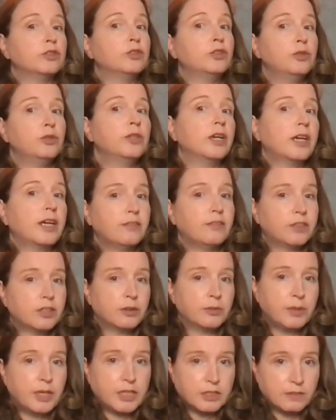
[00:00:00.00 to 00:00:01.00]
do not have a
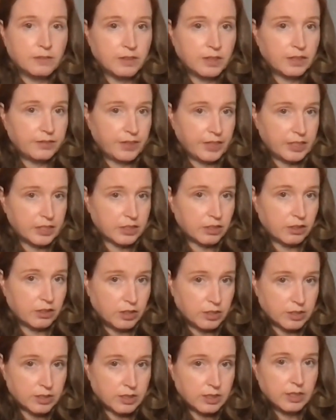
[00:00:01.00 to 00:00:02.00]
termination for convenience
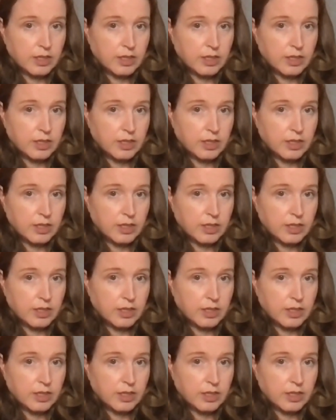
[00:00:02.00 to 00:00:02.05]
clause